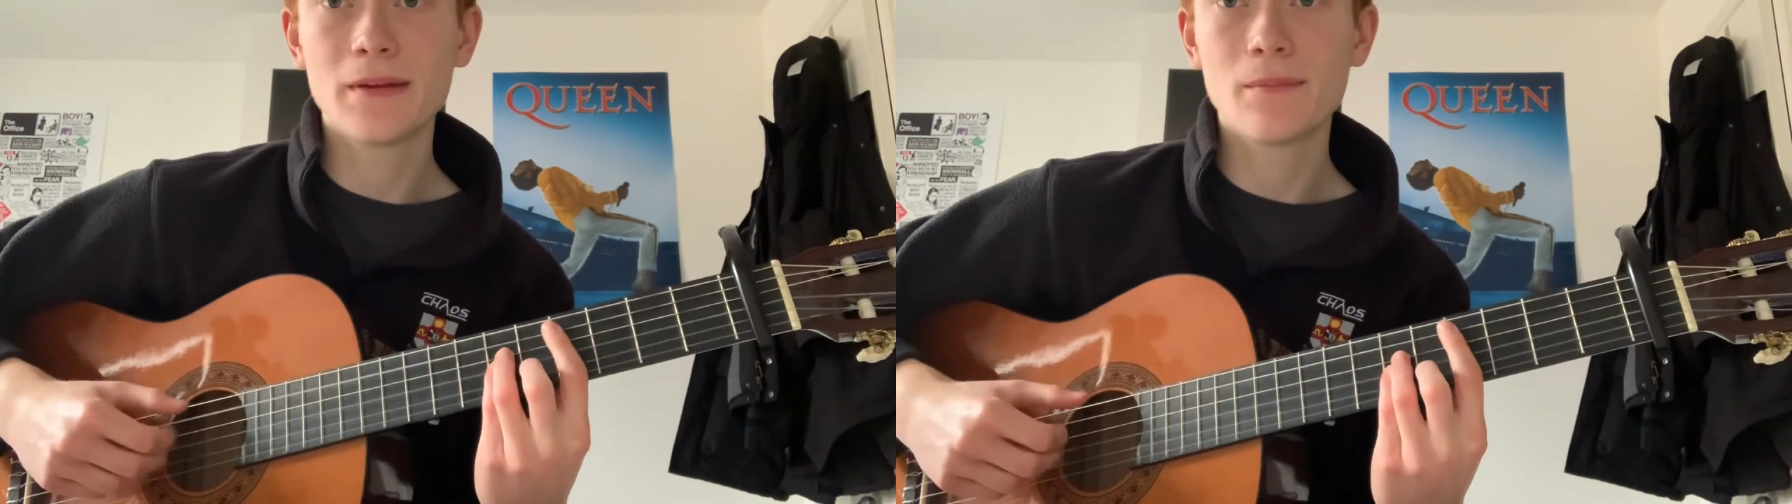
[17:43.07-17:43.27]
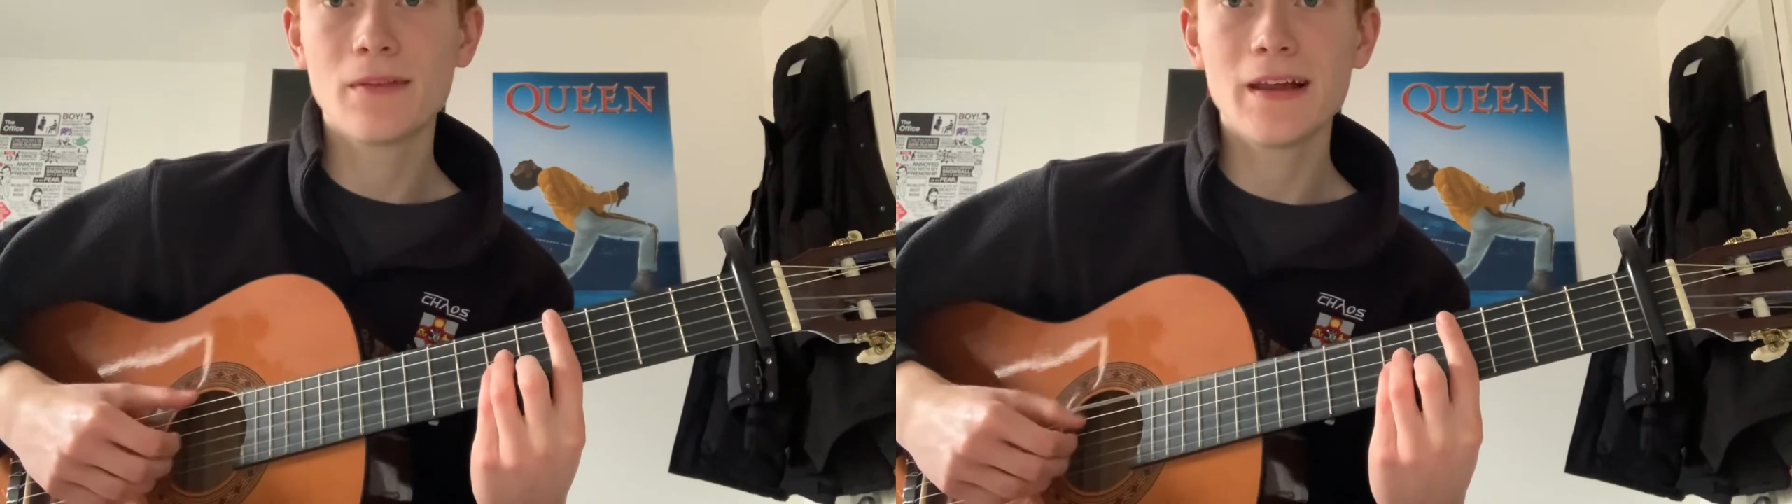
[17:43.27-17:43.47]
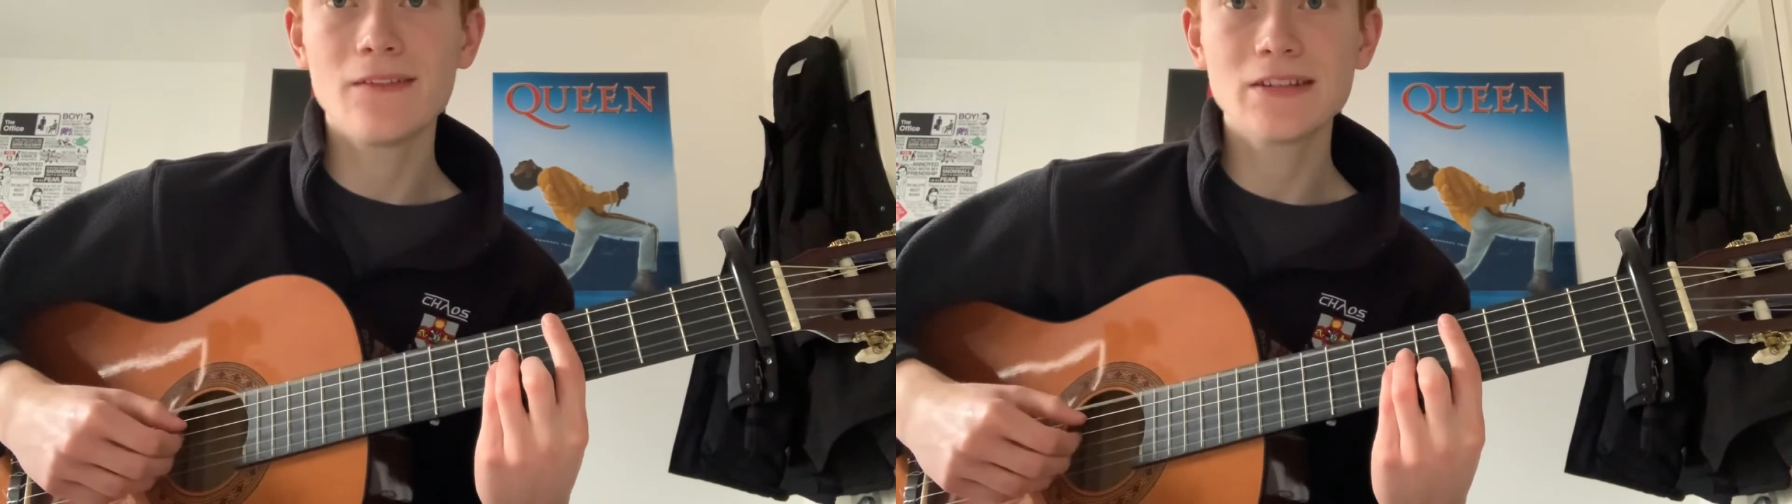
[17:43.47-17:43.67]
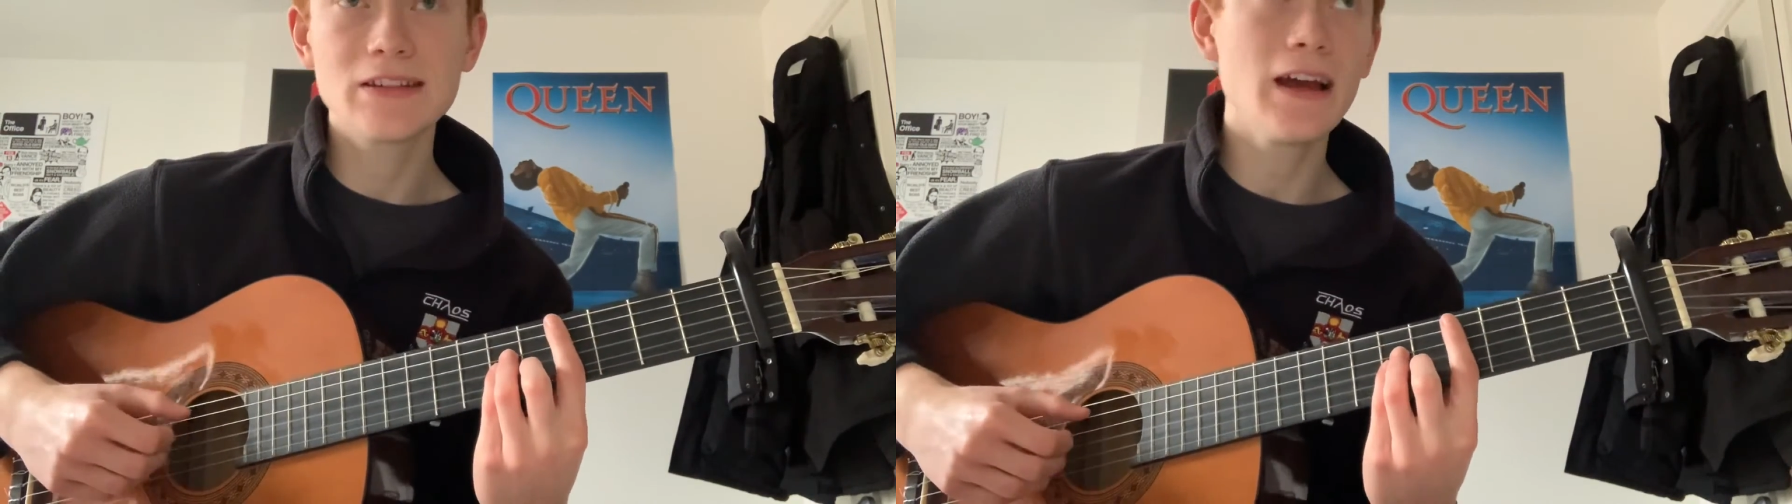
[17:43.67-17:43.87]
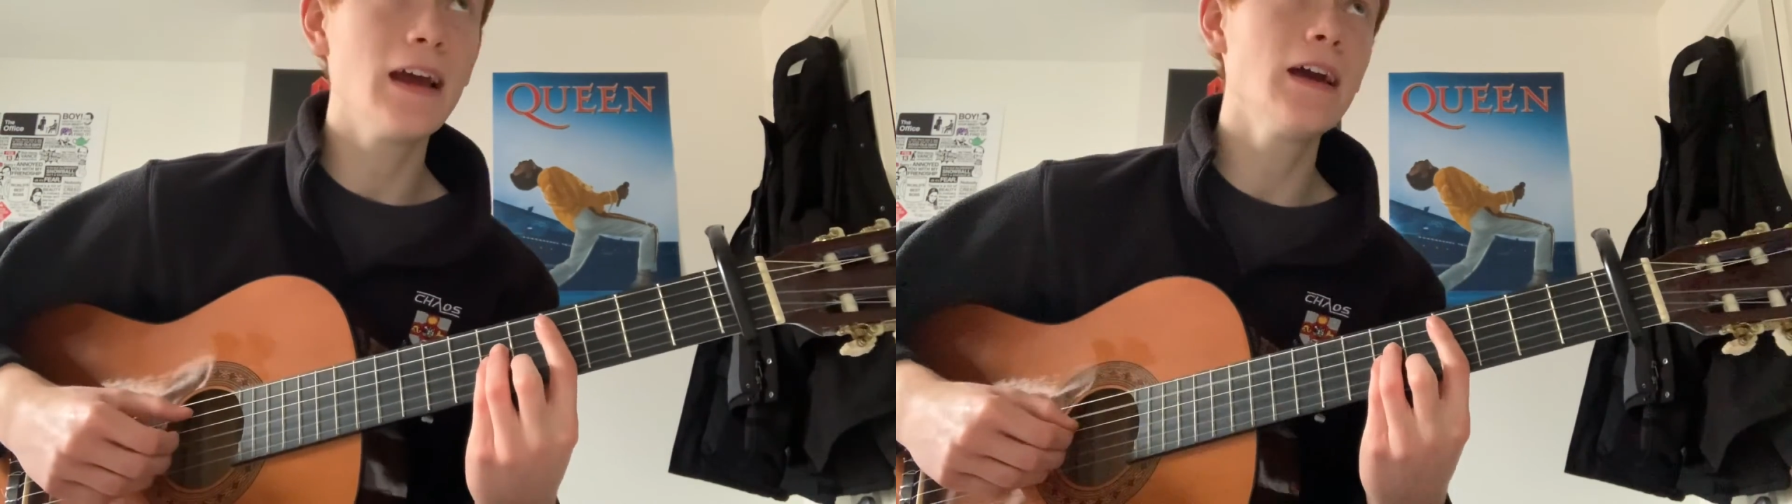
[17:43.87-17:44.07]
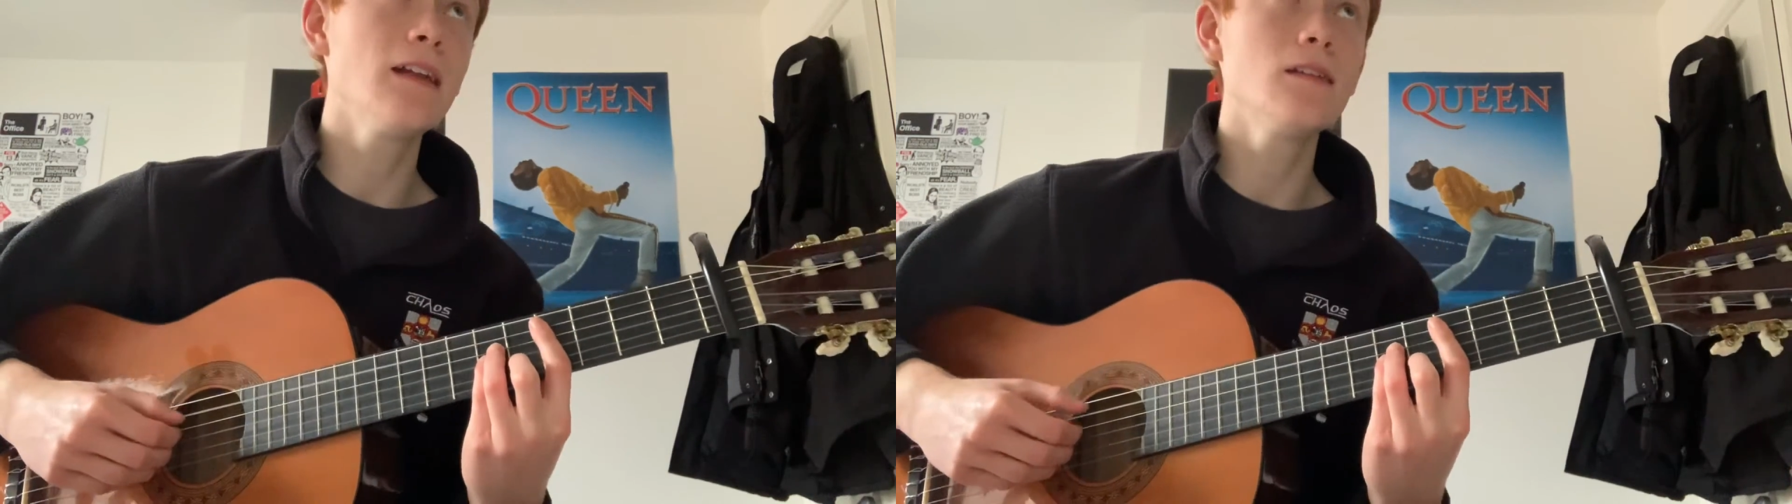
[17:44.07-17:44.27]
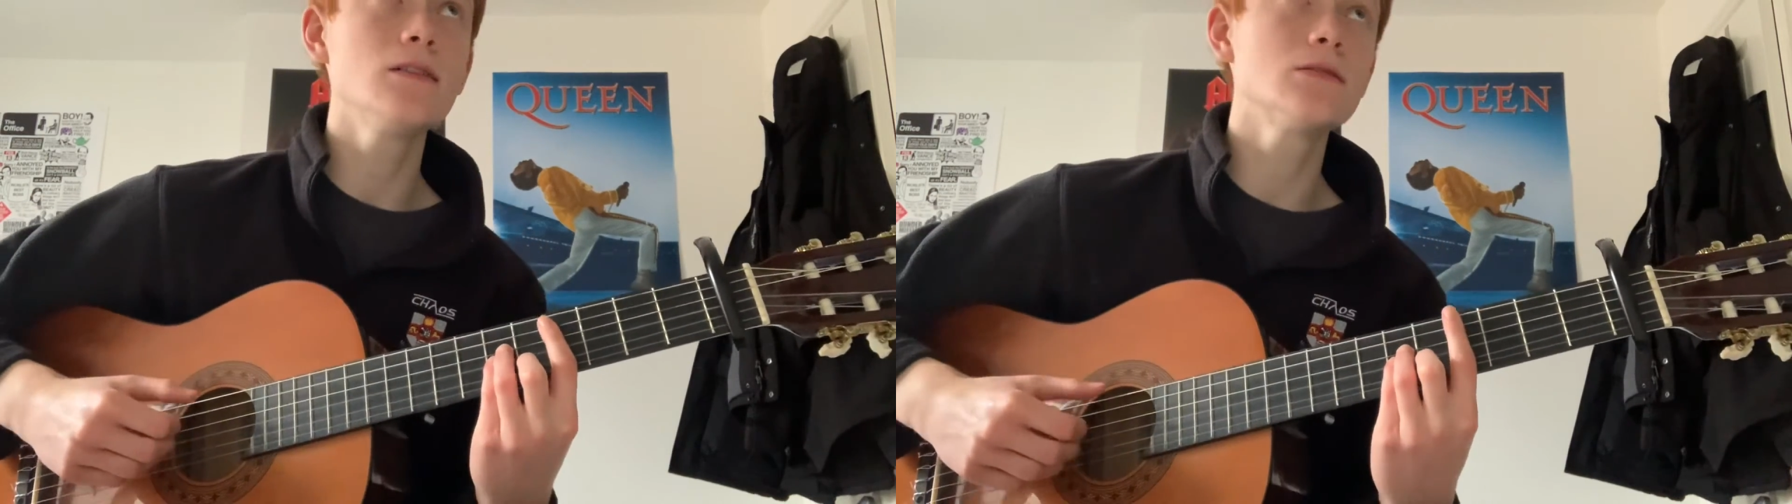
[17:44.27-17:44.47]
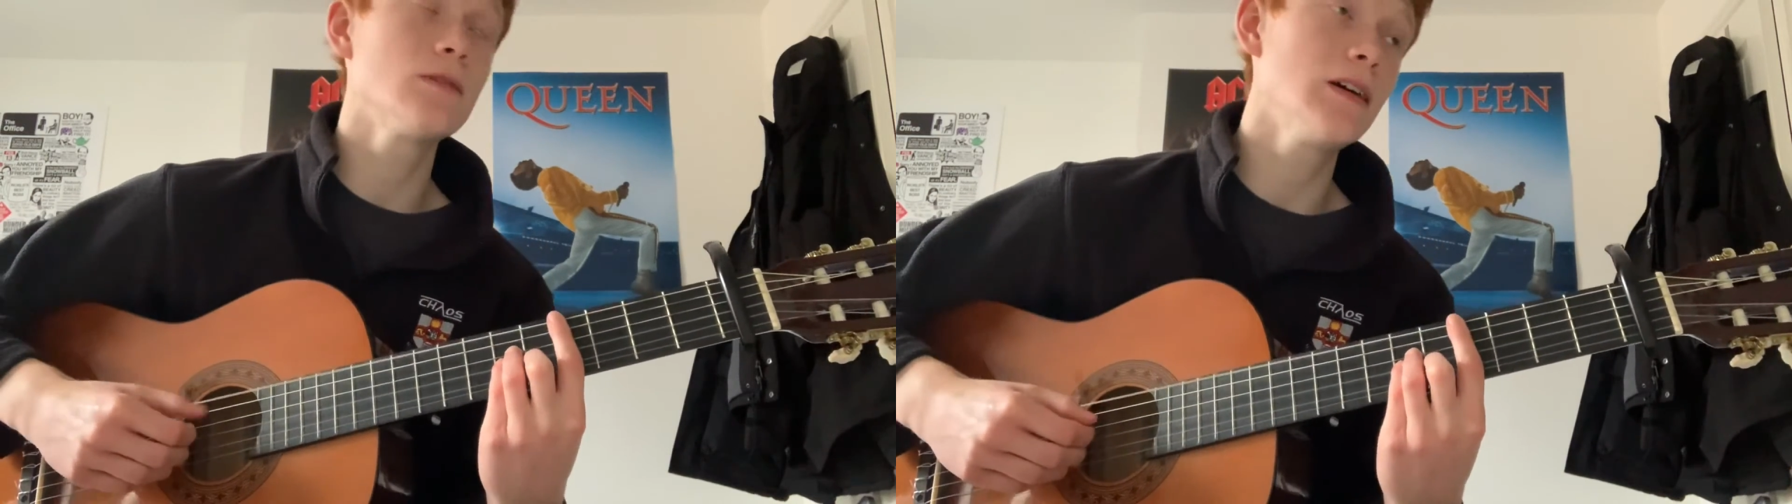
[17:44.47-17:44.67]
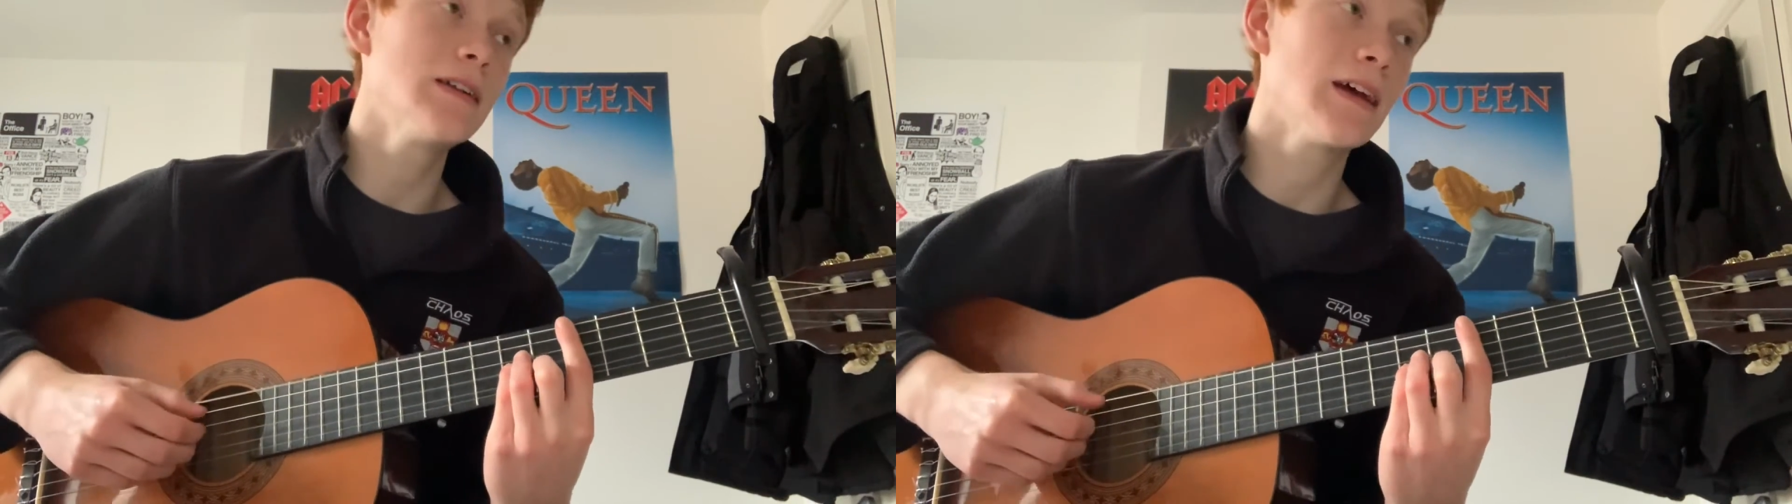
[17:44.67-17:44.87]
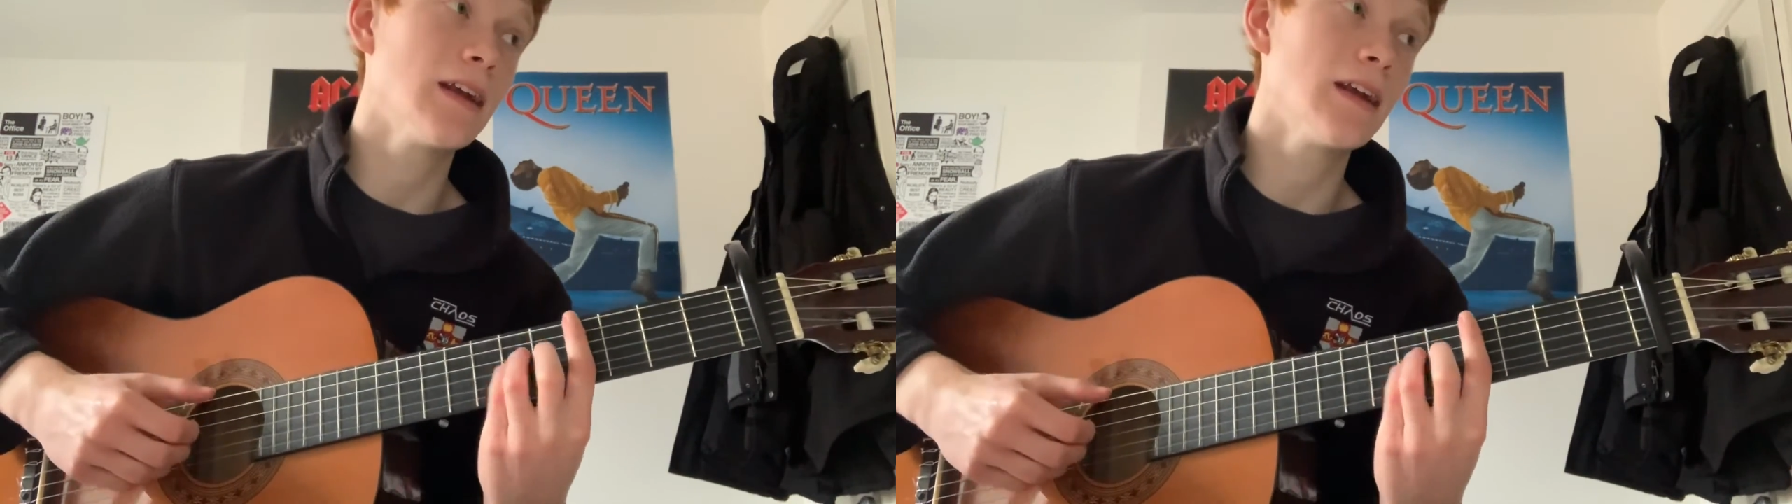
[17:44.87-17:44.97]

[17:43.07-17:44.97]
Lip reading: people never say those words, I